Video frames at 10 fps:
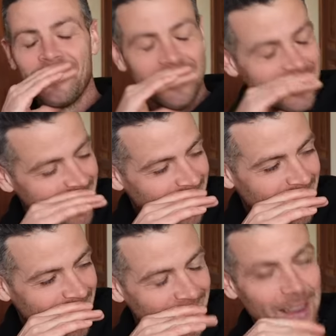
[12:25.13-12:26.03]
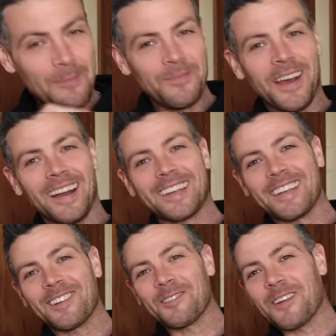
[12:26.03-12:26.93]
no, I'm not
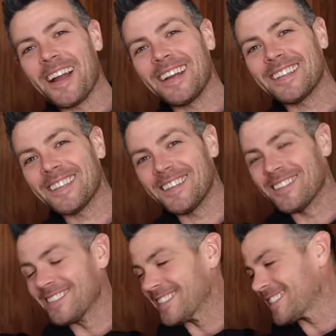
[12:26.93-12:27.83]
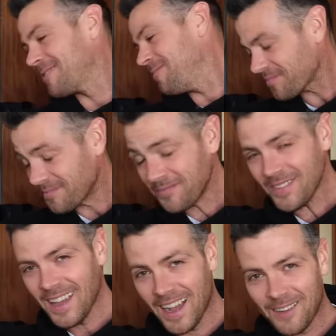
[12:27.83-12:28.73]
gonna ride those.
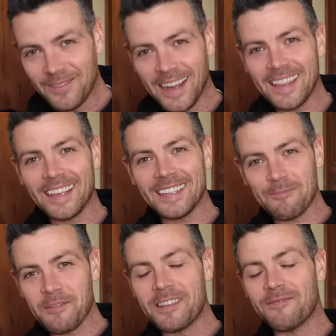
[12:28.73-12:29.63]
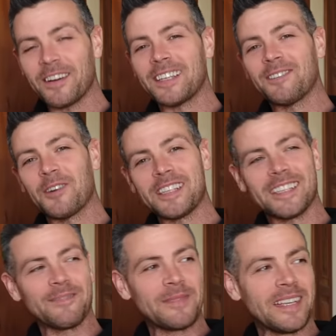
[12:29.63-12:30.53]
I think it's pretty funny what
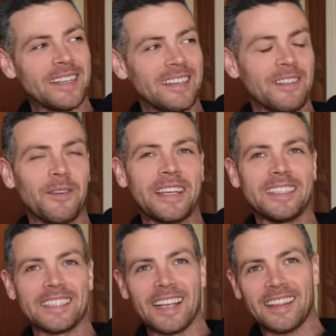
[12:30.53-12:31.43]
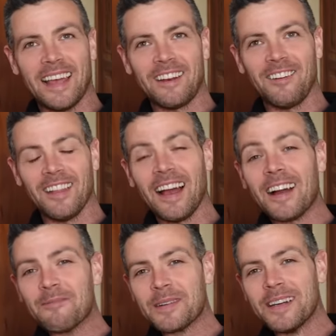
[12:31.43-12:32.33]
Jim did, the way he set that all
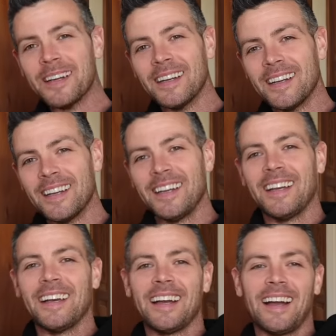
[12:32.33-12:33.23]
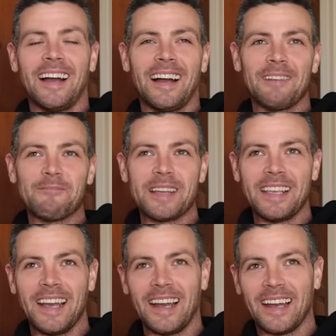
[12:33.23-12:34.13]
up. But
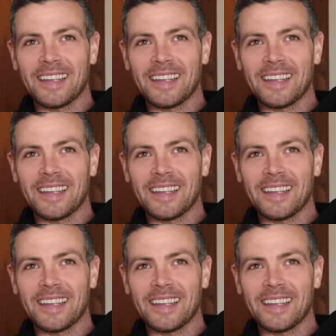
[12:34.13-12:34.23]
yeah,